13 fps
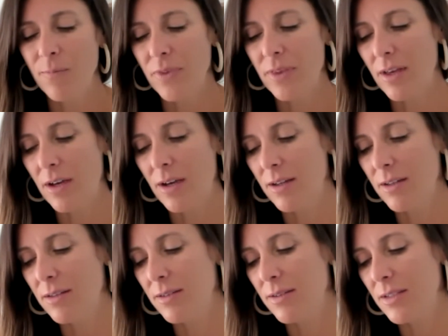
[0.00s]
The
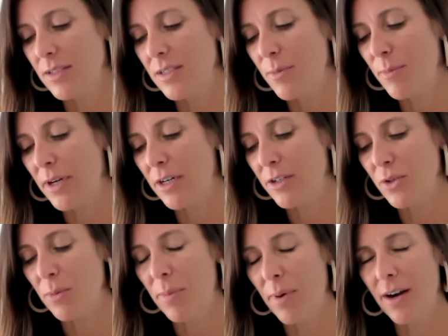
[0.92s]

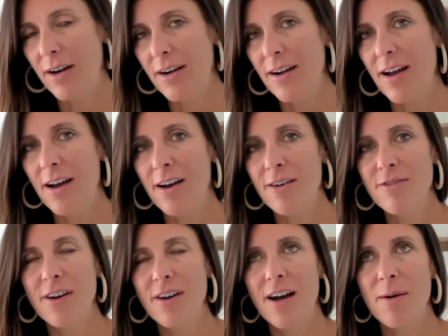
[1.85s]
spiritual part of
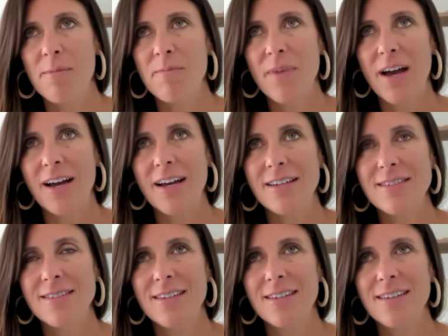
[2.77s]

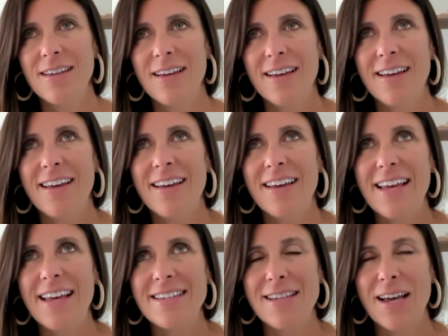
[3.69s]
us
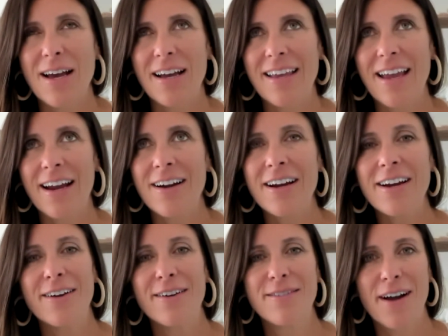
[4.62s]
is a
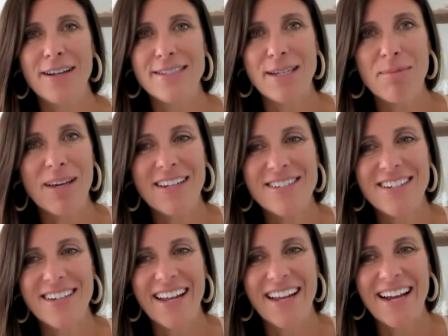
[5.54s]
carrier of God's
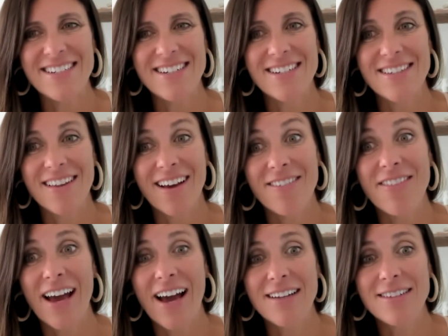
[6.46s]
image, and I just love
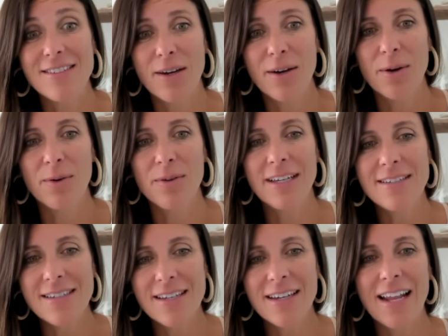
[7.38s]
that. So
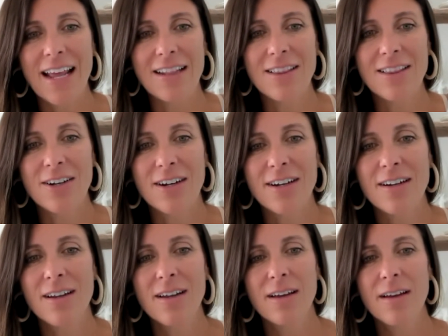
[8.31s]
listen and
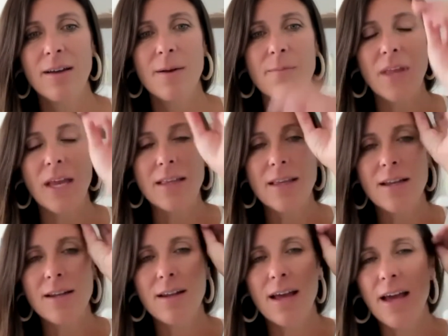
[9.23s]
learn, and
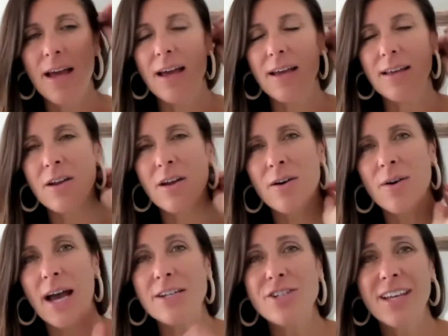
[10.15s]
then, you know,
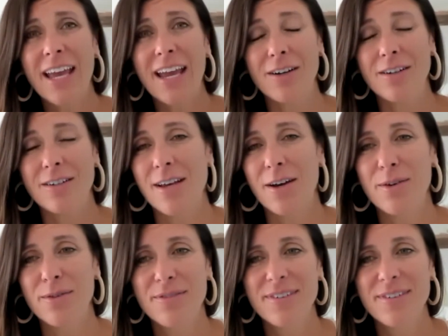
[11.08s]
educate yourself.